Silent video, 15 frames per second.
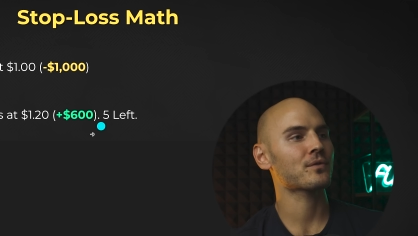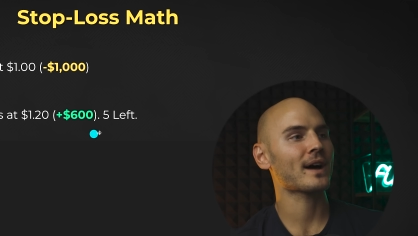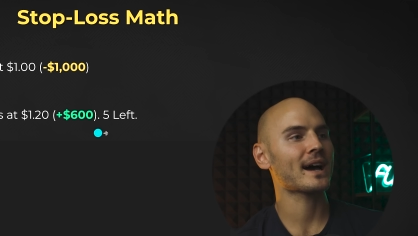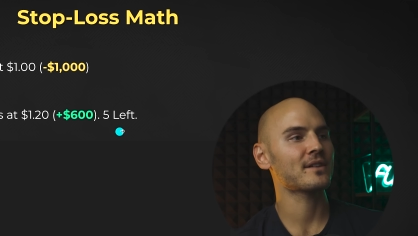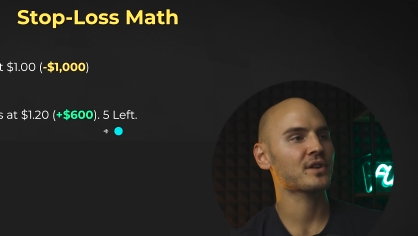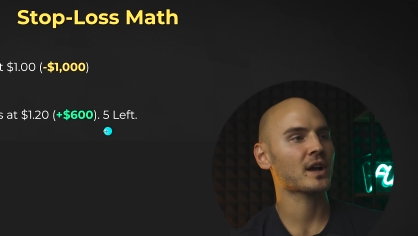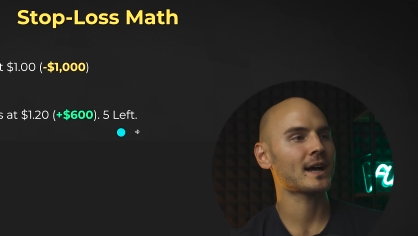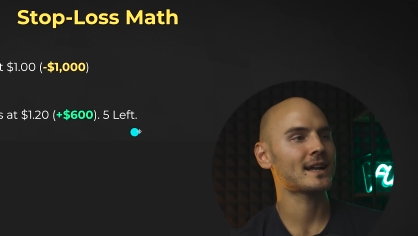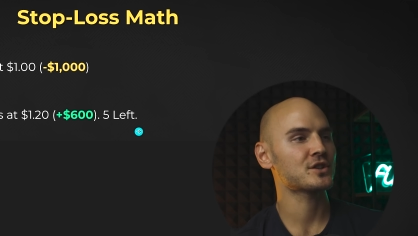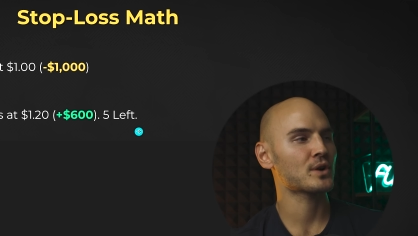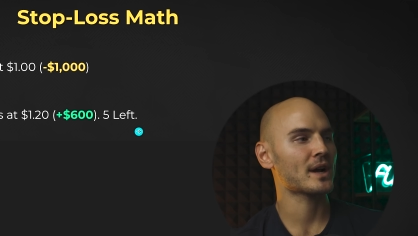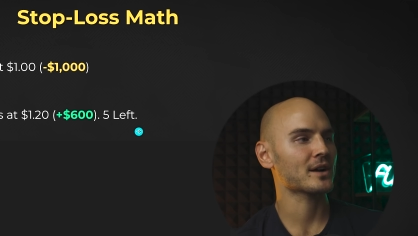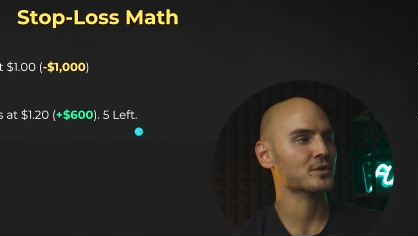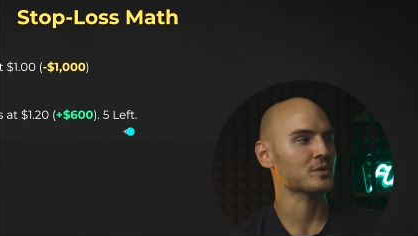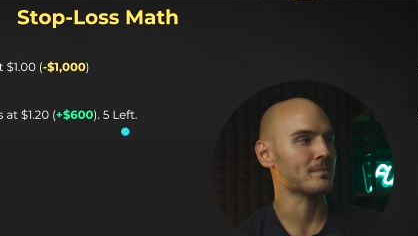5
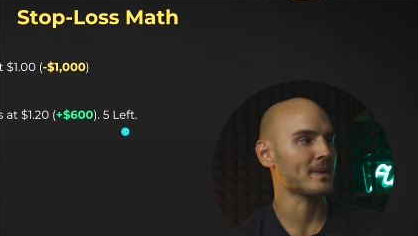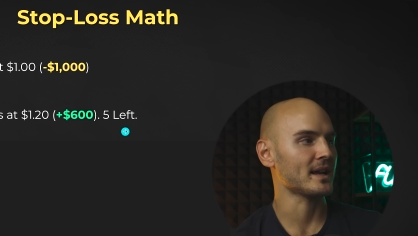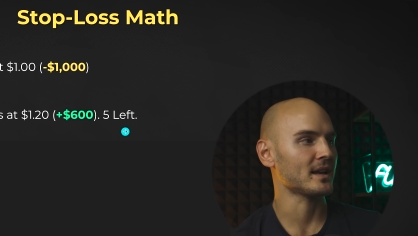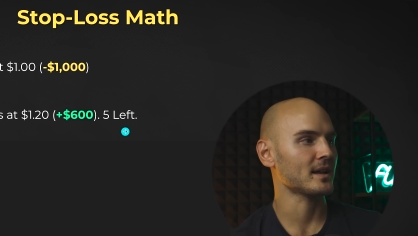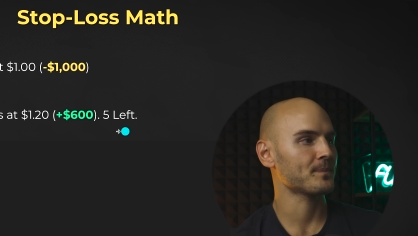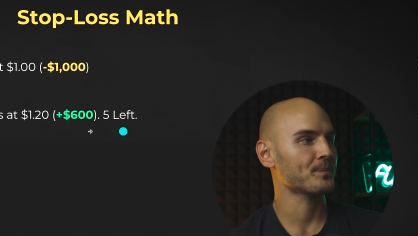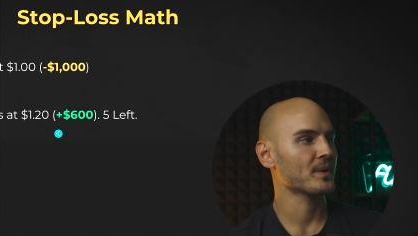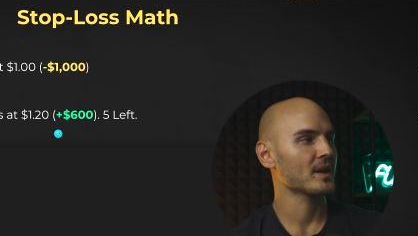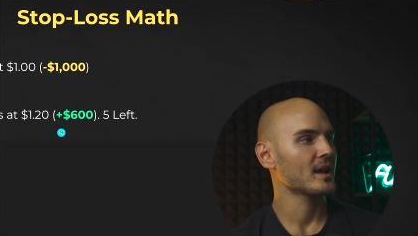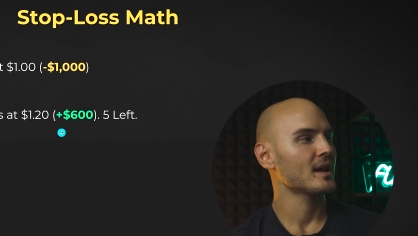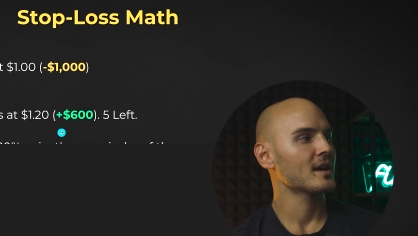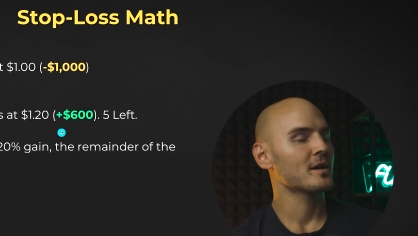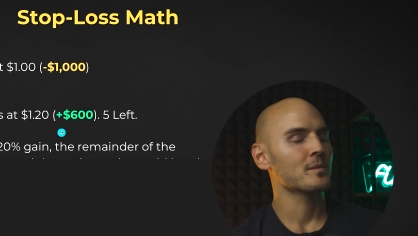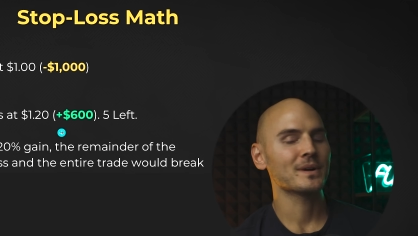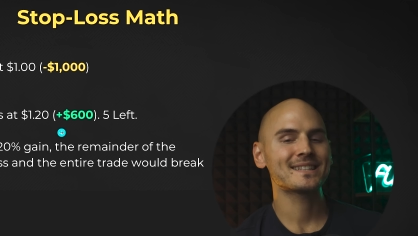contracts remaining.
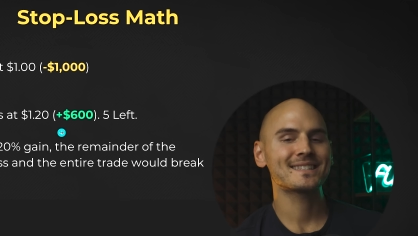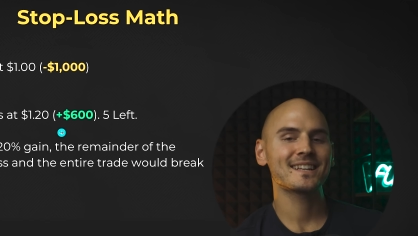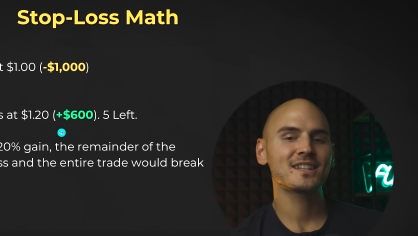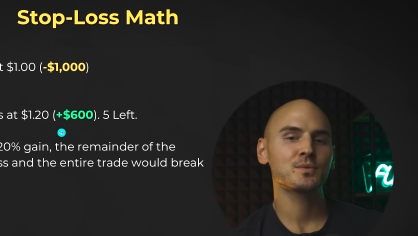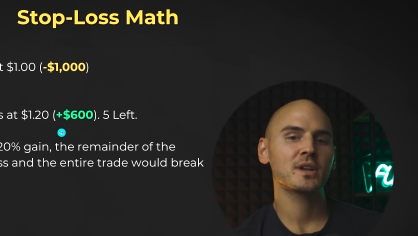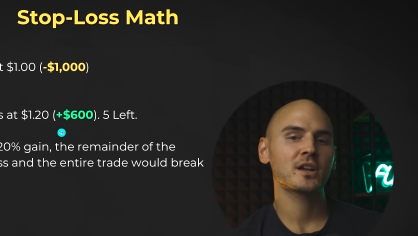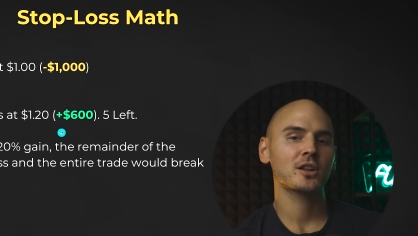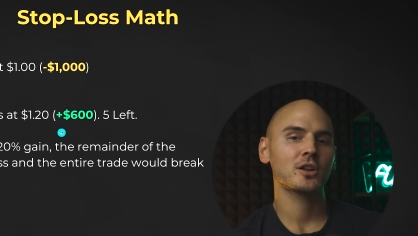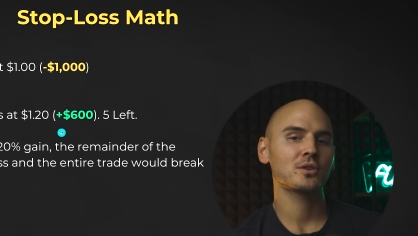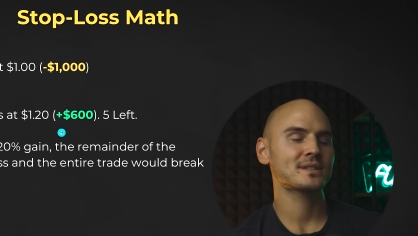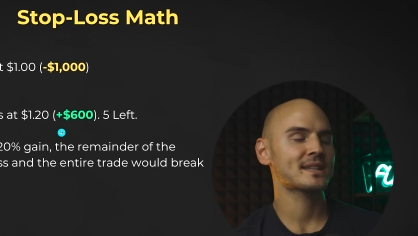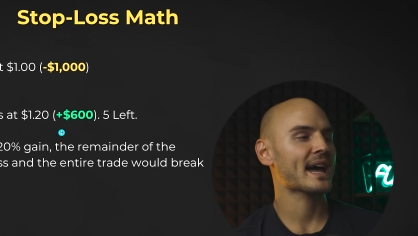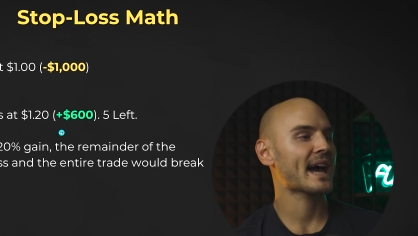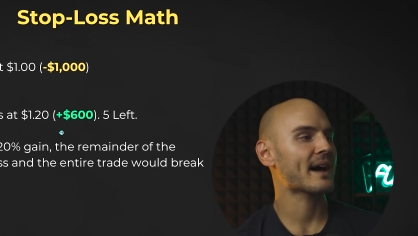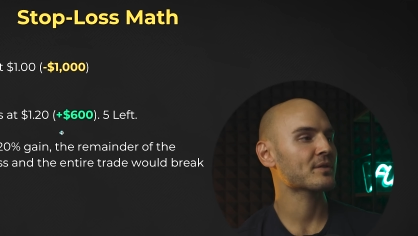But since we
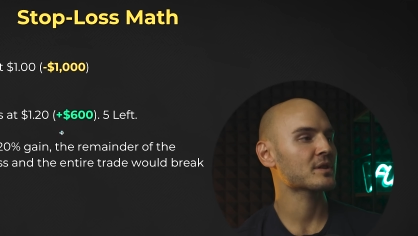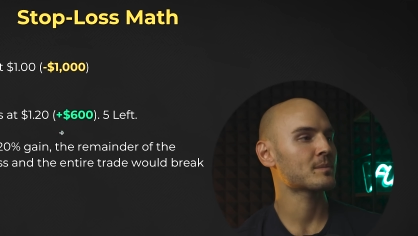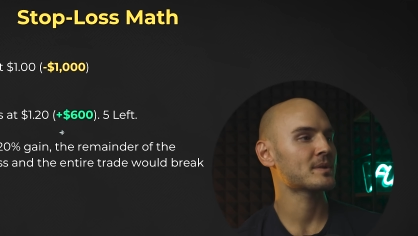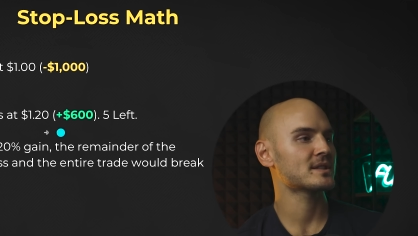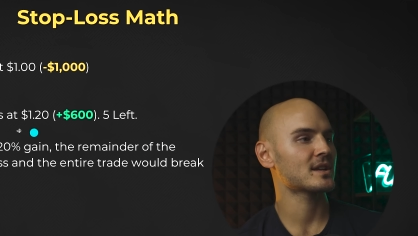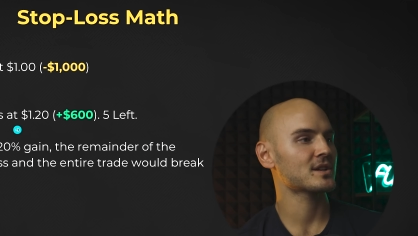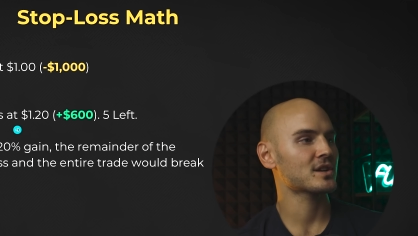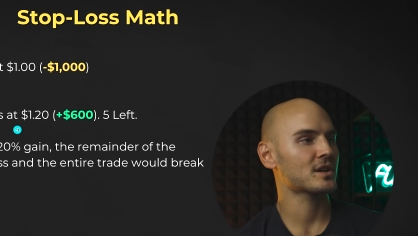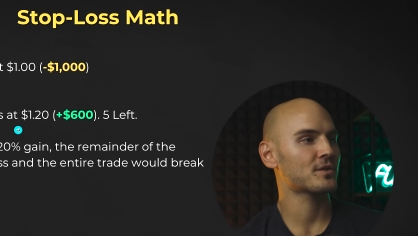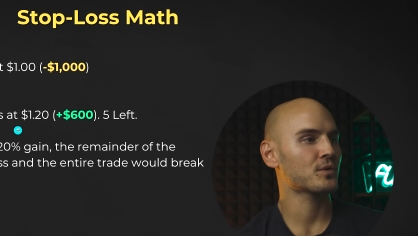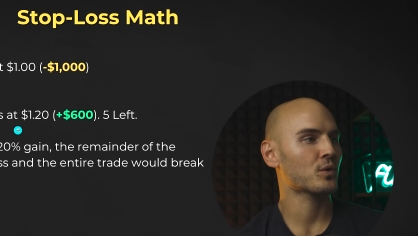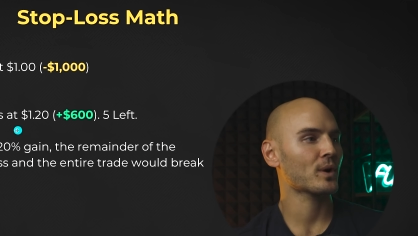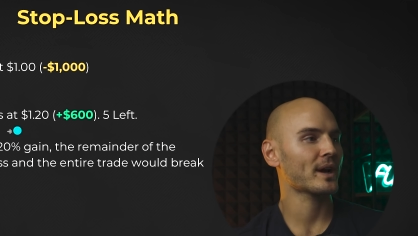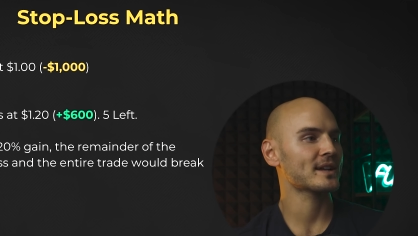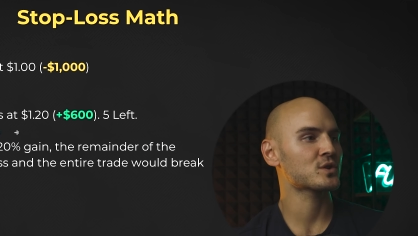closed half the position
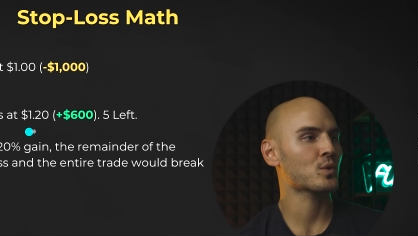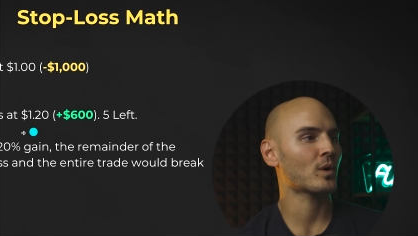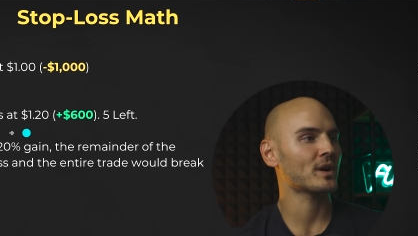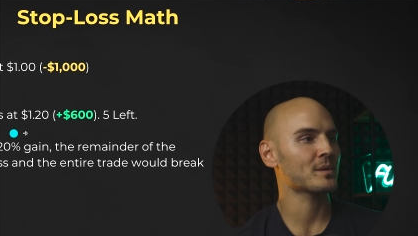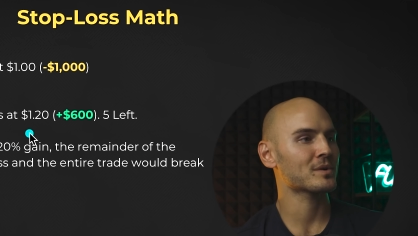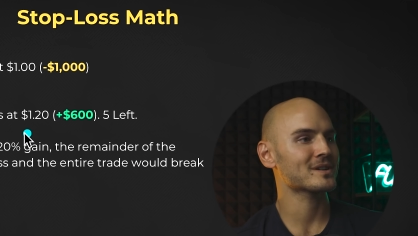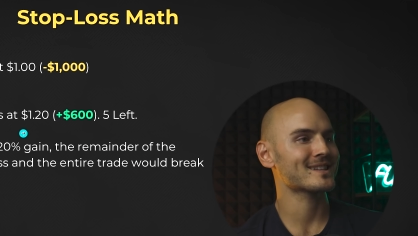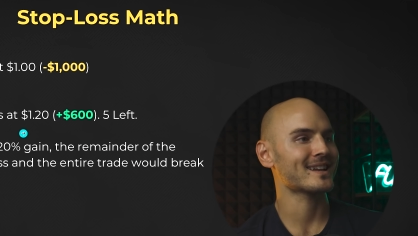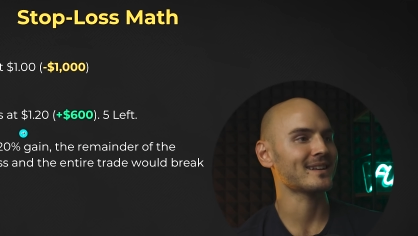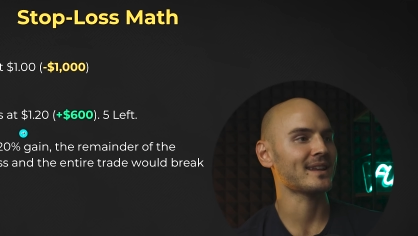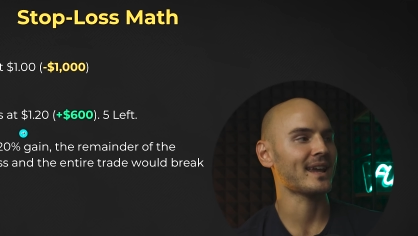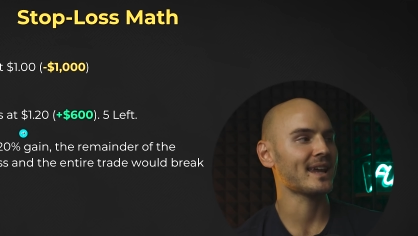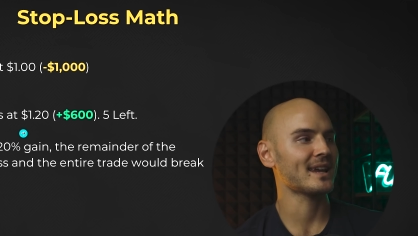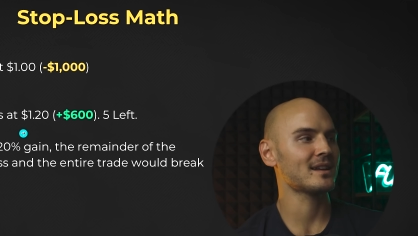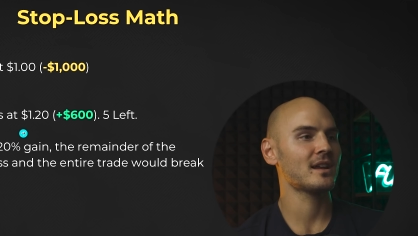for a 20%
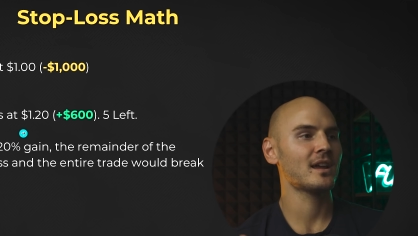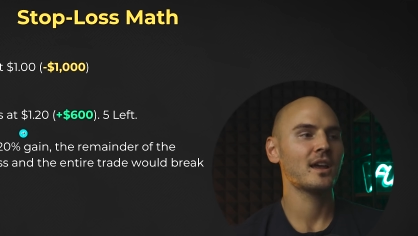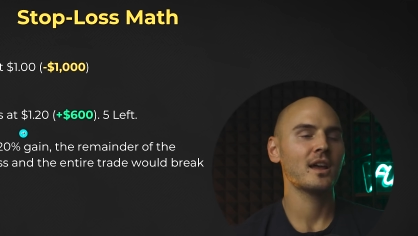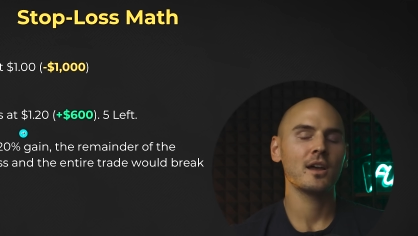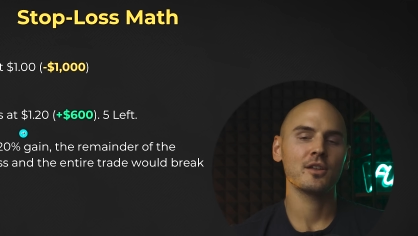gain,